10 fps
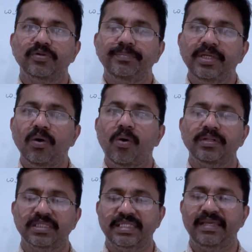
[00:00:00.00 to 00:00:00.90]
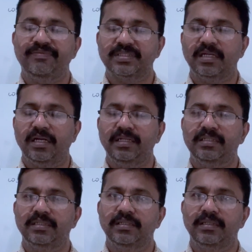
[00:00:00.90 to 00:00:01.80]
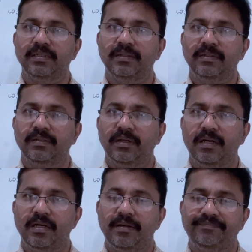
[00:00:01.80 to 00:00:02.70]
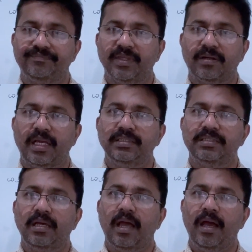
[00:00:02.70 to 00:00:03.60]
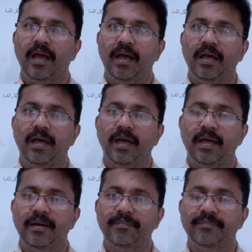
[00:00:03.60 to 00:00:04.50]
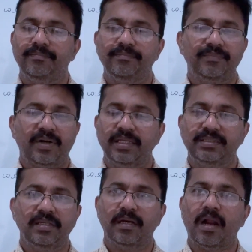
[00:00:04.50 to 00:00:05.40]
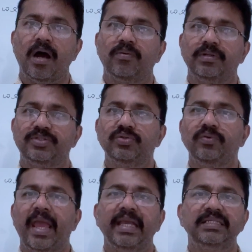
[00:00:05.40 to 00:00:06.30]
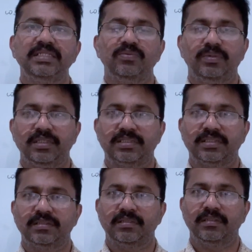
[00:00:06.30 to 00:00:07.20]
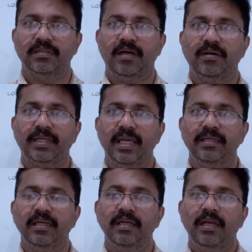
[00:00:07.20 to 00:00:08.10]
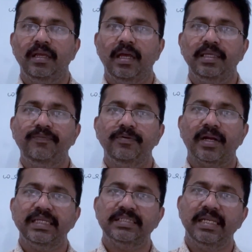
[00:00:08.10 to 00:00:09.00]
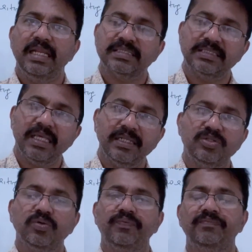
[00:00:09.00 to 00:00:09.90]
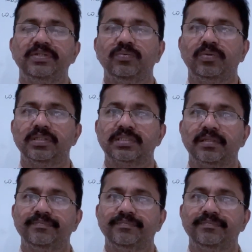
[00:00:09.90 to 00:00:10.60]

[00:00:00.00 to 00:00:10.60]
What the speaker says: be on the safer side, write around 280 words. Okay, if you write less than 250 words,